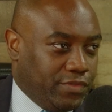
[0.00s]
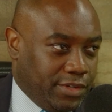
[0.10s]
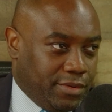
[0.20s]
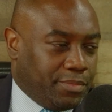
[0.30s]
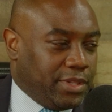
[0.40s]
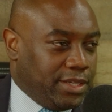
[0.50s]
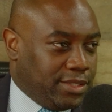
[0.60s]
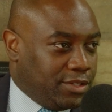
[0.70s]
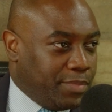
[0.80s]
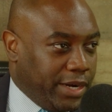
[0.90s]
to a place
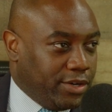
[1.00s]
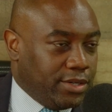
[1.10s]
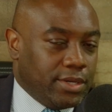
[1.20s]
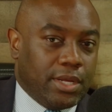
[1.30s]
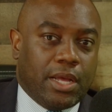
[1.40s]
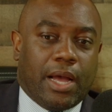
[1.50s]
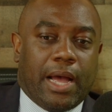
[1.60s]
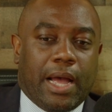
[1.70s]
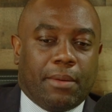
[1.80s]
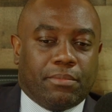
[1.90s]
that's better.
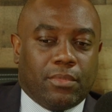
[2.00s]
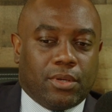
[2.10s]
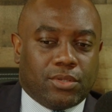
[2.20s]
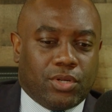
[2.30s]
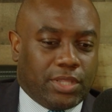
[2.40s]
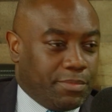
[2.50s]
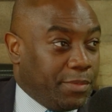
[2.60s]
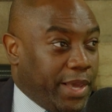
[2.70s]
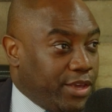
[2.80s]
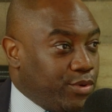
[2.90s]
Um, you know, let me
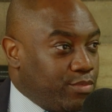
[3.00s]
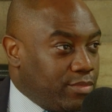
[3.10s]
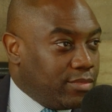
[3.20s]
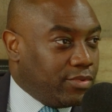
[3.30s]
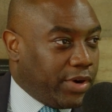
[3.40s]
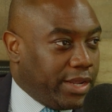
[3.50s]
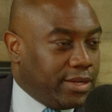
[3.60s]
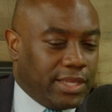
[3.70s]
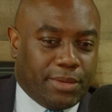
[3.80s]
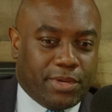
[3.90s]
pay you, right?
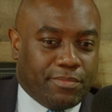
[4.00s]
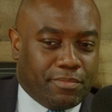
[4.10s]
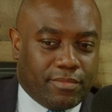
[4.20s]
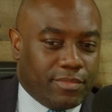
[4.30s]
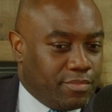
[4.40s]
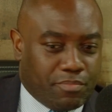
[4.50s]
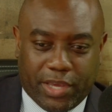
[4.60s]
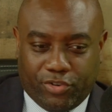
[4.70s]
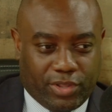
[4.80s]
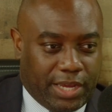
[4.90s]
And let me
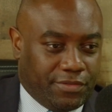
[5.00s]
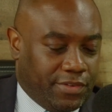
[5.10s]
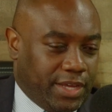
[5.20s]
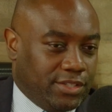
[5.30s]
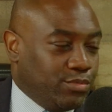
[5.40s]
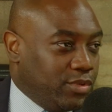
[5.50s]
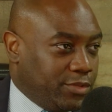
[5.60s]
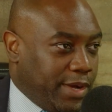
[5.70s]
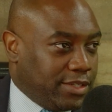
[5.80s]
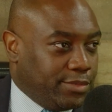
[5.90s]
make your life as smooth as
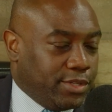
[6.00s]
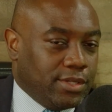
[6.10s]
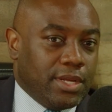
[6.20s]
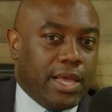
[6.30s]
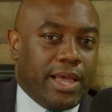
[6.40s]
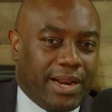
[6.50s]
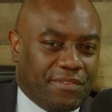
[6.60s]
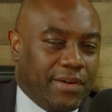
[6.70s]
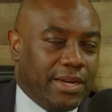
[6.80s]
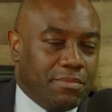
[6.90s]
possible. Mm. And I
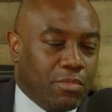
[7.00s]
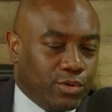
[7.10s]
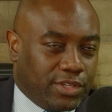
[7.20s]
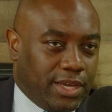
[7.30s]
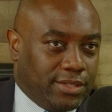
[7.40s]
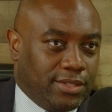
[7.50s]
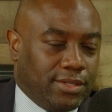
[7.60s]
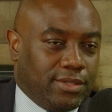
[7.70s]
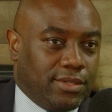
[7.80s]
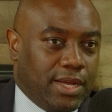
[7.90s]
find in most
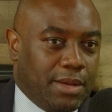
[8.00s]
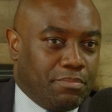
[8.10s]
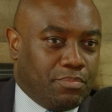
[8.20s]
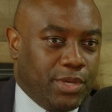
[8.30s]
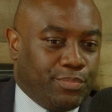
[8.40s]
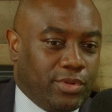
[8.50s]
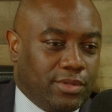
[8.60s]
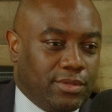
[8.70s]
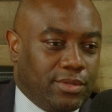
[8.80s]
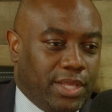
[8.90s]
cases, um,
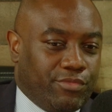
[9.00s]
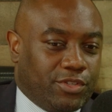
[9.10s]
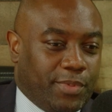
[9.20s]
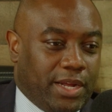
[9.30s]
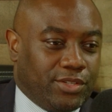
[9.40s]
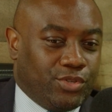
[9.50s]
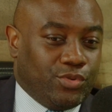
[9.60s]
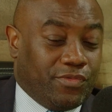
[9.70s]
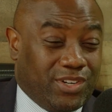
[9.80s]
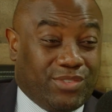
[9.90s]
people, they respond
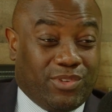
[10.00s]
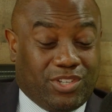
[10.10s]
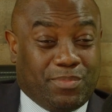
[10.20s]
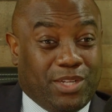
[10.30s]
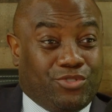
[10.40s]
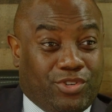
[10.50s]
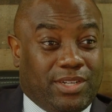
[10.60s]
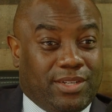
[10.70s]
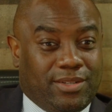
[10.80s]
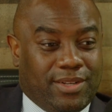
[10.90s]
to, first of all, just being
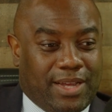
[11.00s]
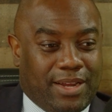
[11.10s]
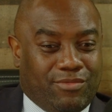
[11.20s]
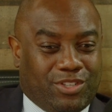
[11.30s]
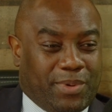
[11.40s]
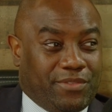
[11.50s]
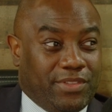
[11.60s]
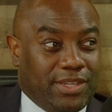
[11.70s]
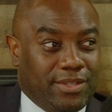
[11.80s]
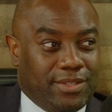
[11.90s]
treated uh,
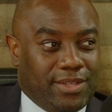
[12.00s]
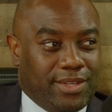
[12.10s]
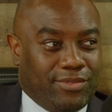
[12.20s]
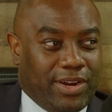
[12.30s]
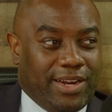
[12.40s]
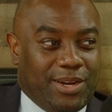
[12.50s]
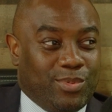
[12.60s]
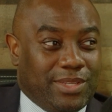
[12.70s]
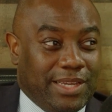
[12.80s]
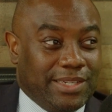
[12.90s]
respectfully. Mm-hmm. right and
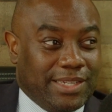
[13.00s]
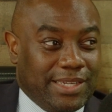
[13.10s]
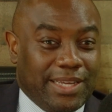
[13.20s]
with dignity